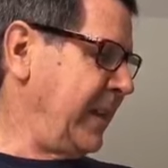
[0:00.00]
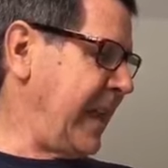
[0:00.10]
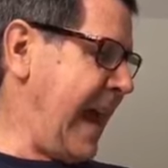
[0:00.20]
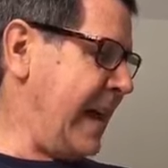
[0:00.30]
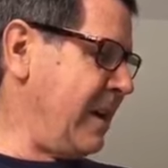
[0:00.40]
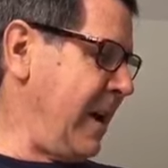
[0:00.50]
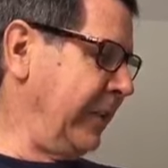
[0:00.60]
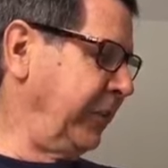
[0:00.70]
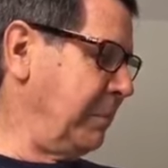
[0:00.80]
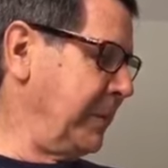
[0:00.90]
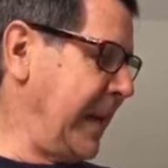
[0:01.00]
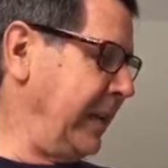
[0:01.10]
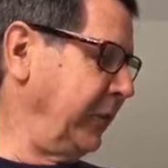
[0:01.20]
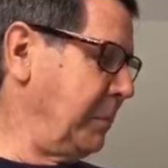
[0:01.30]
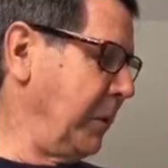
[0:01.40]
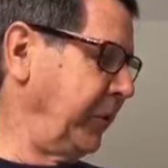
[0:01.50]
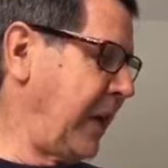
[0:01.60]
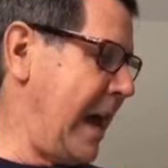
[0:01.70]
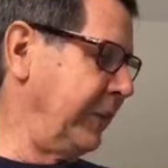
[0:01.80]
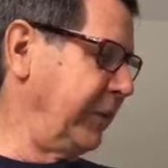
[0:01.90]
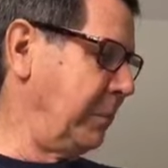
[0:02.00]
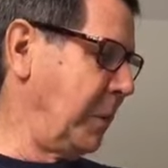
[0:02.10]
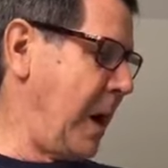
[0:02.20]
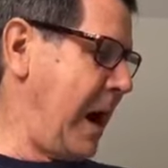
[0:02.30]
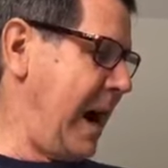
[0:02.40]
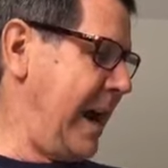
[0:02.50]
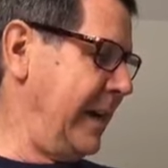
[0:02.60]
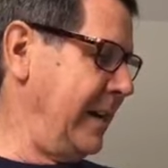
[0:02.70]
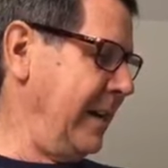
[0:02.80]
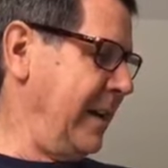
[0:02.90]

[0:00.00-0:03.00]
That awesome day's most awesome ride.